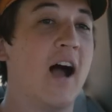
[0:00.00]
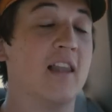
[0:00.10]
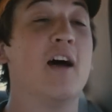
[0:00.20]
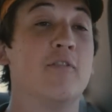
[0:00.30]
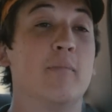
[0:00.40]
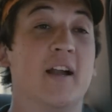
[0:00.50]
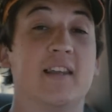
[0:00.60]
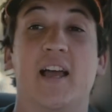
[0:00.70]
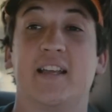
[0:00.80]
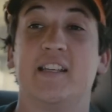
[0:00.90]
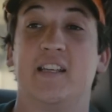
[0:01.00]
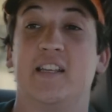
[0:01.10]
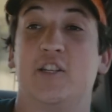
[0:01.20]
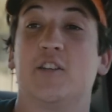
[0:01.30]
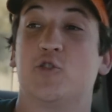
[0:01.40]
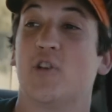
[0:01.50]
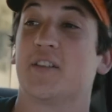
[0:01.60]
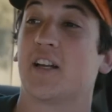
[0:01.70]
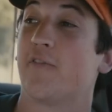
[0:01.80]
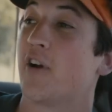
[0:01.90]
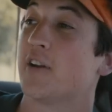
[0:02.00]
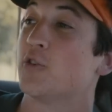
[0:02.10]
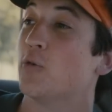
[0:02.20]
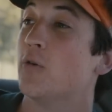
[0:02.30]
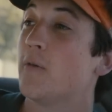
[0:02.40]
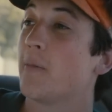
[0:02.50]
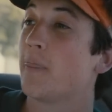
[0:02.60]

I love him, but like he, he does dress like a fucking tool.